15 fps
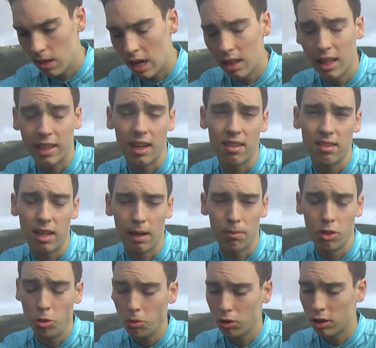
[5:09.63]
like I said, I'm
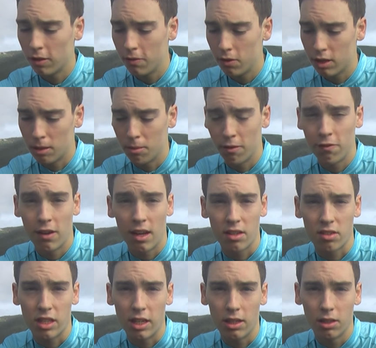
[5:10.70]
super grateful that I'm a
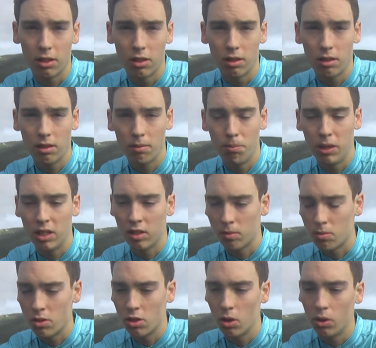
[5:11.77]
fast healer because
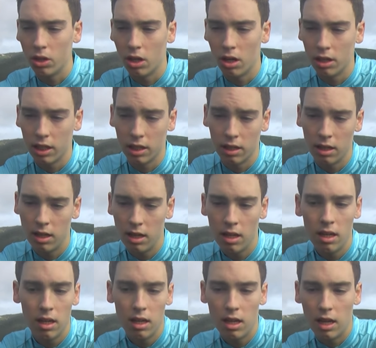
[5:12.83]
I'm so young
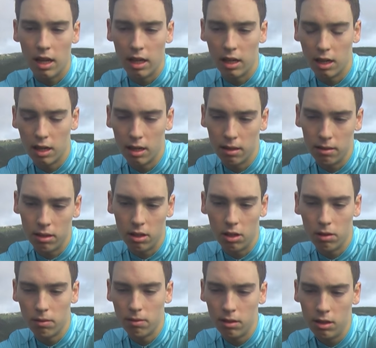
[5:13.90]
and you
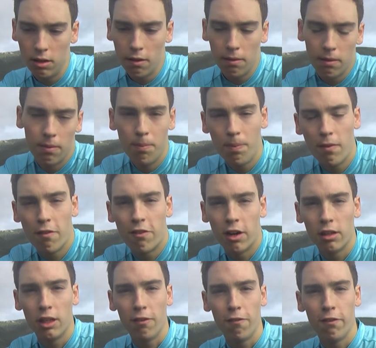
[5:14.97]
know,
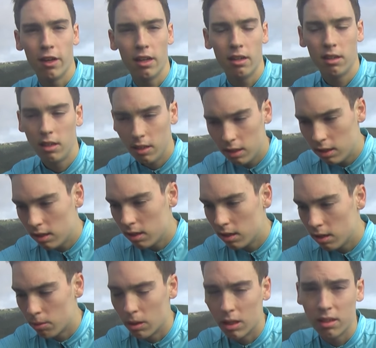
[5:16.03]
fairly fit,
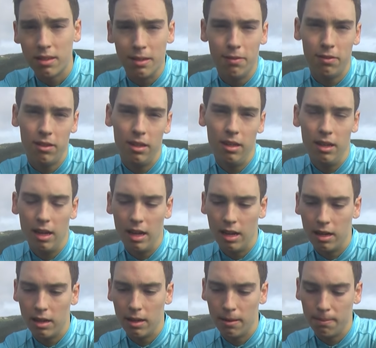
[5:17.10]
relatively, and